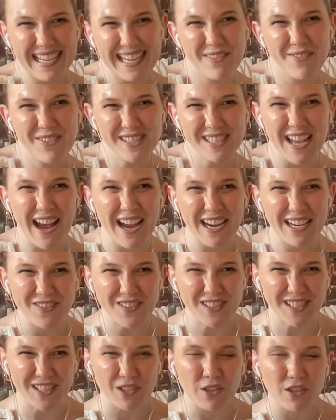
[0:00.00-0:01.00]
it was kind of
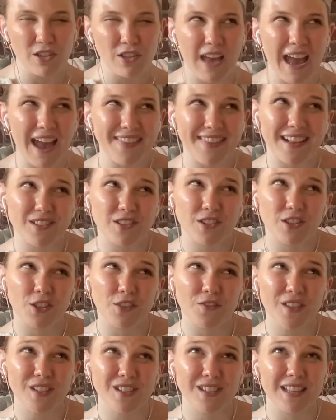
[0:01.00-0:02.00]
still at that
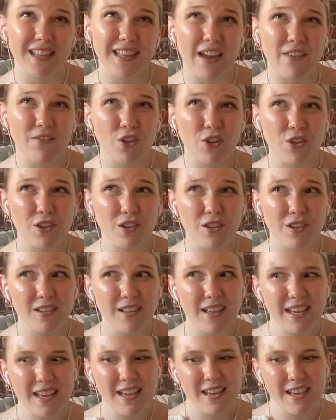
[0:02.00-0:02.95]
surface level